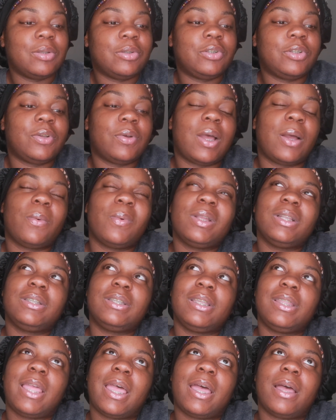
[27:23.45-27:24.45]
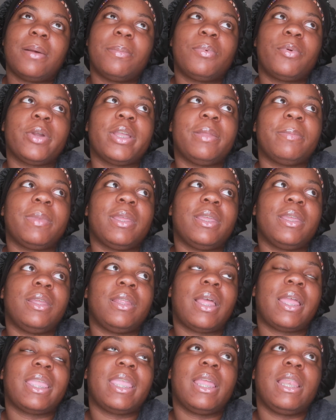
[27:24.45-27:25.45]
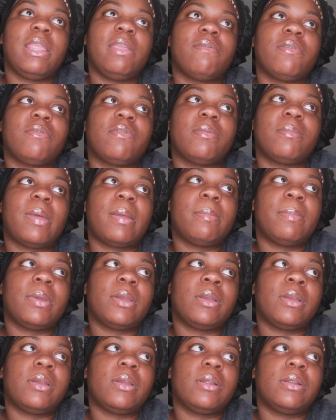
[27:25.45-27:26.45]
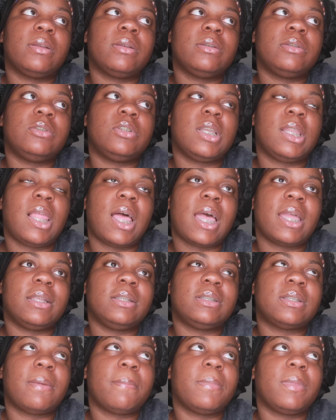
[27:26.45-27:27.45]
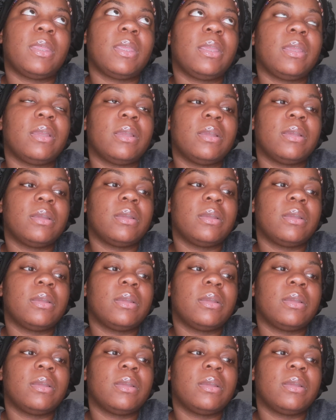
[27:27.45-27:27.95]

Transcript: so i went to that appointment i can't even remember july something